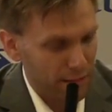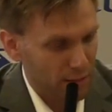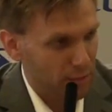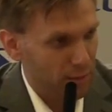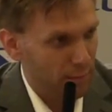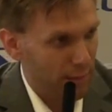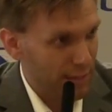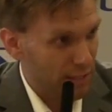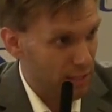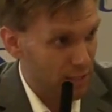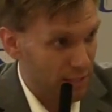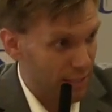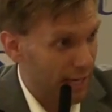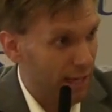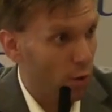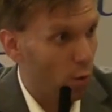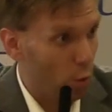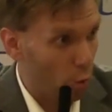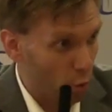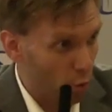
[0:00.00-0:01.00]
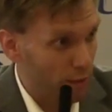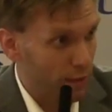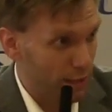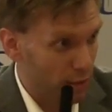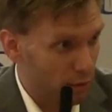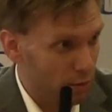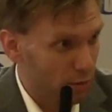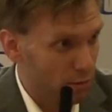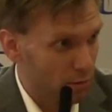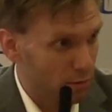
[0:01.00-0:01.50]
a stand or
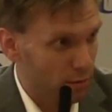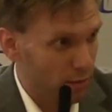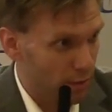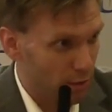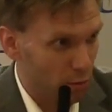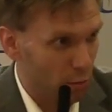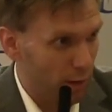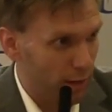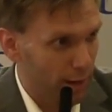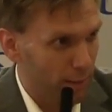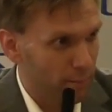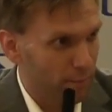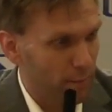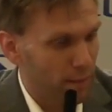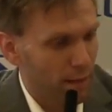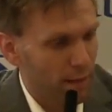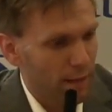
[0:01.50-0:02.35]
kneels, either way,